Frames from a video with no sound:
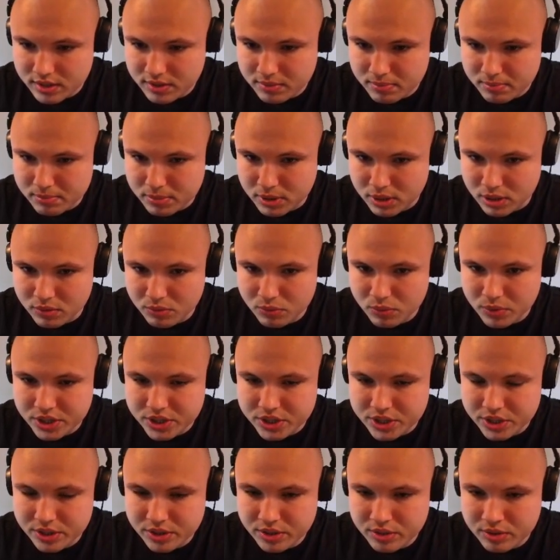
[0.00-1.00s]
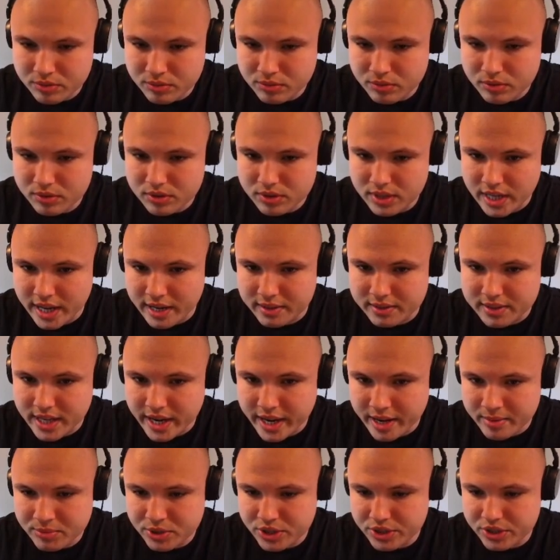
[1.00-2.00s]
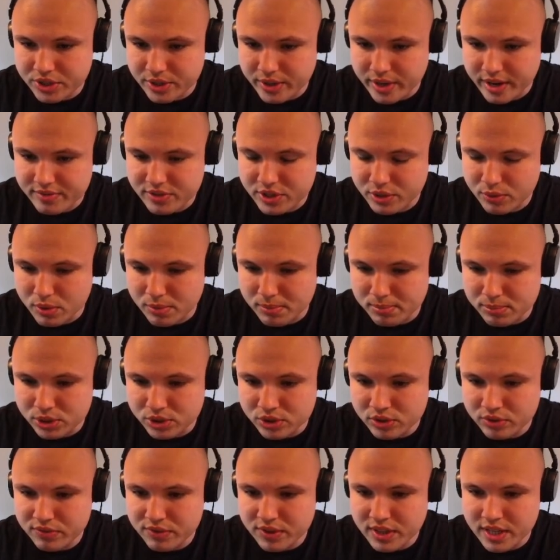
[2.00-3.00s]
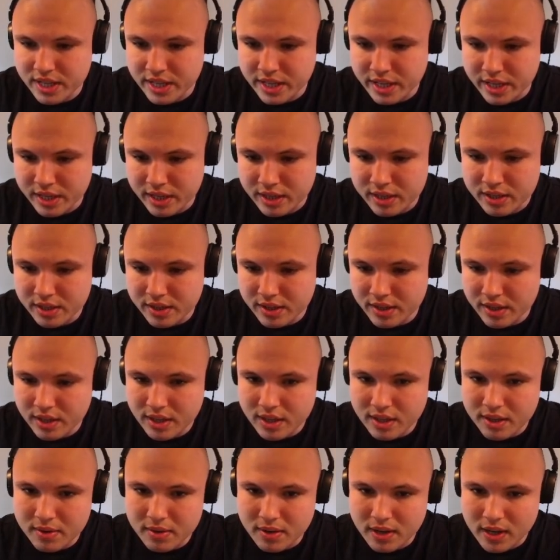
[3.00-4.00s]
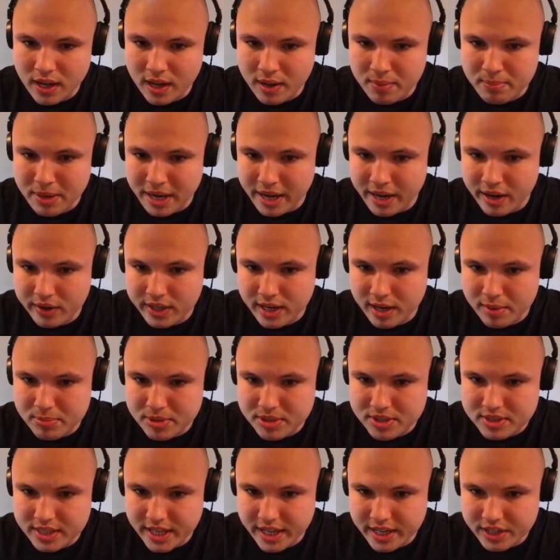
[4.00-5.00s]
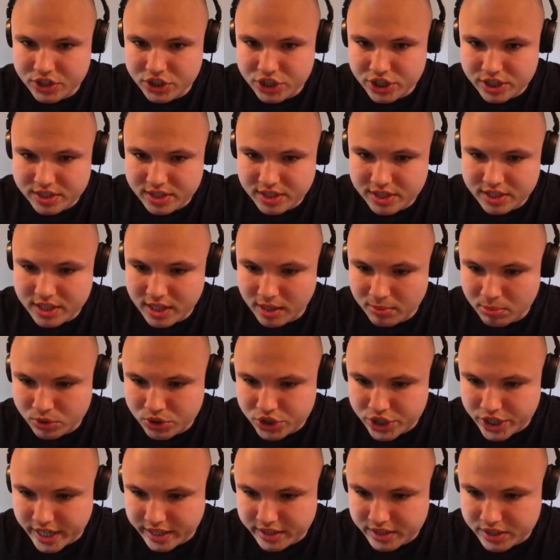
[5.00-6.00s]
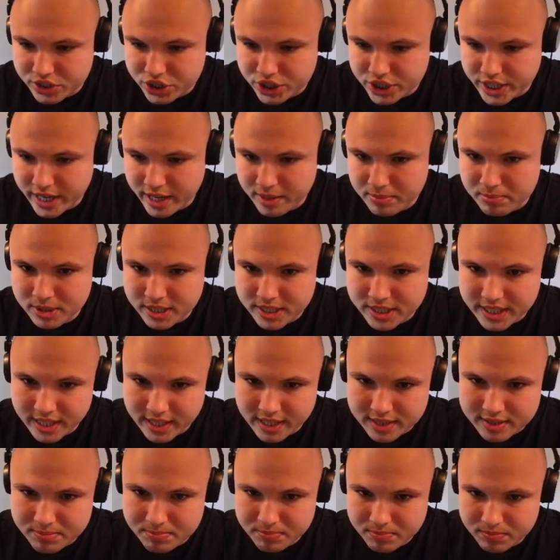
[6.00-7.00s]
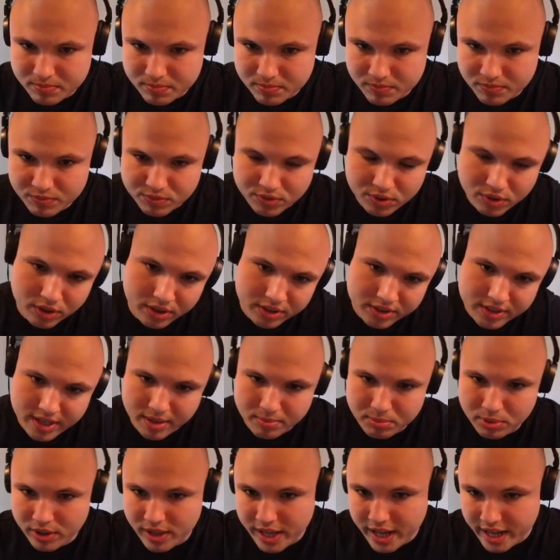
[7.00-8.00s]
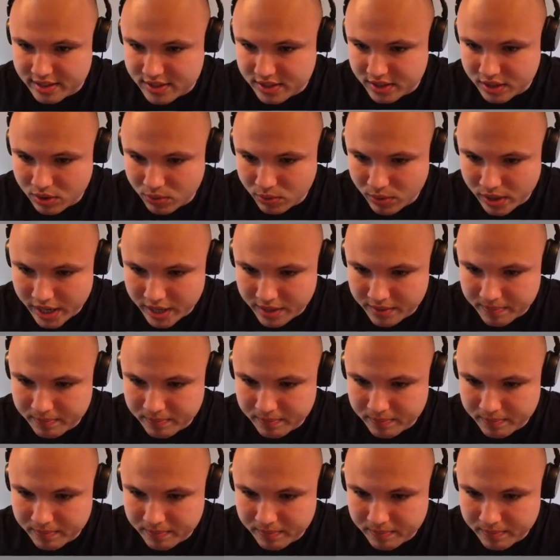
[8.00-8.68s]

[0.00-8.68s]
But we do at times you do have to remove the biocopy scan just to double check the shape because, for example, that's in the way.